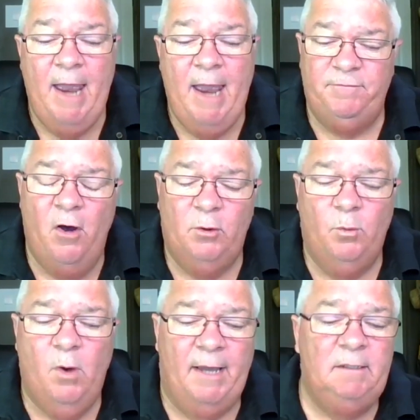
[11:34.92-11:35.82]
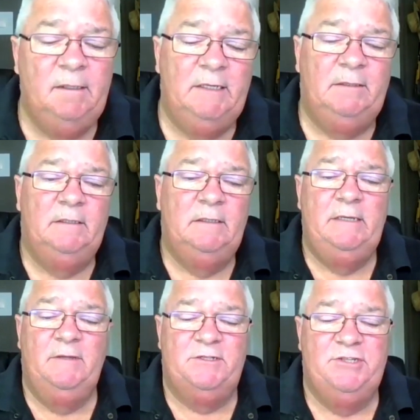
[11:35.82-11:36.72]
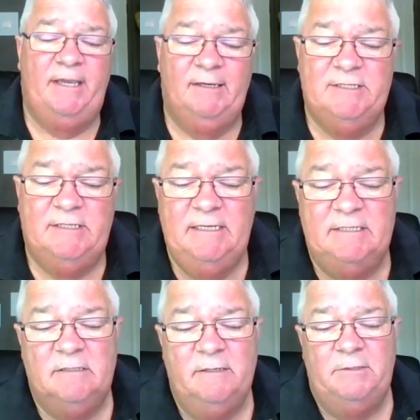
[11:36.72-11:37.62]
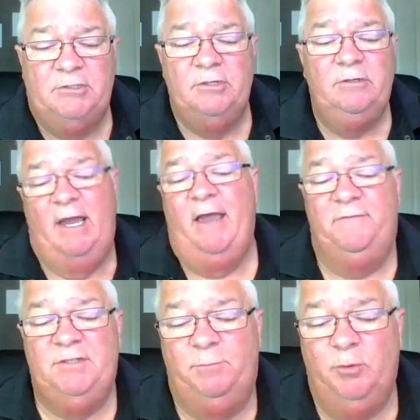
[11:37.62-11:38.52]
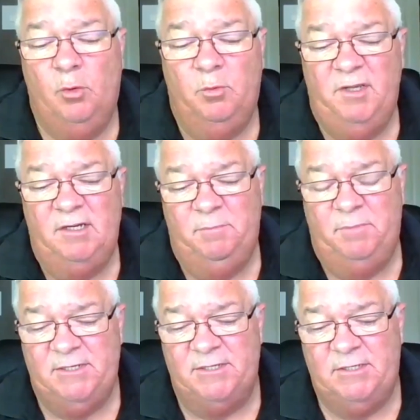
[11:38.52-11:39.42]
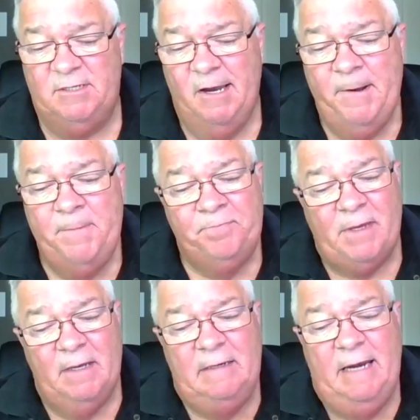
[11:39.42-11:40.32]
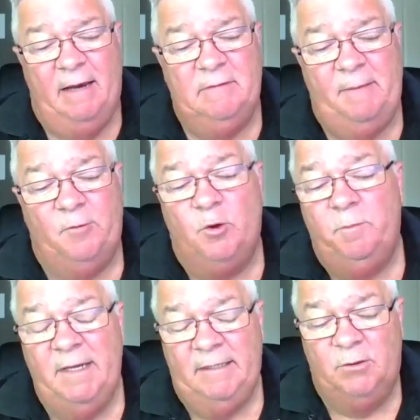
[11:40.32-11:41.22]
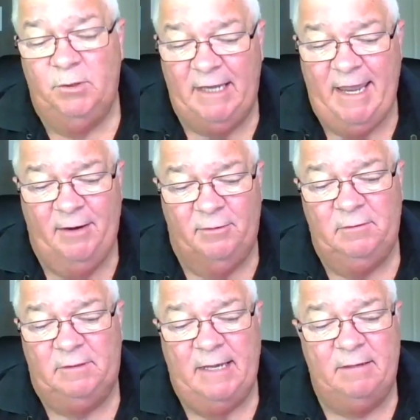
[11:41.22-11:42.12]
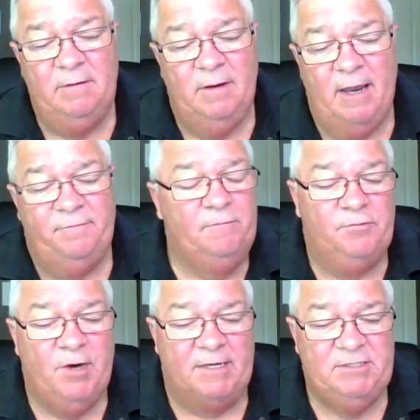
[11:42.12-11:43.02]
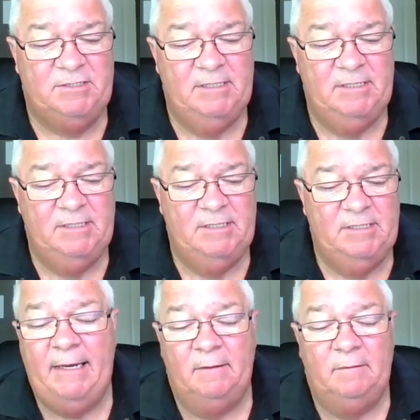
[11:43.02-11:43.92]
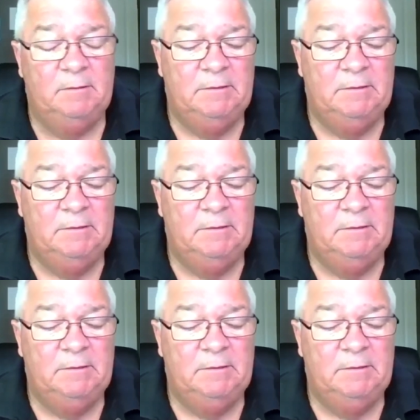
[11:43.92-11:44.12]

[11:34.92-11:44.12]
And the final one in, in the checklist is do you have support within your business? Now, that could mean a good accountant that you have trust in, or a bank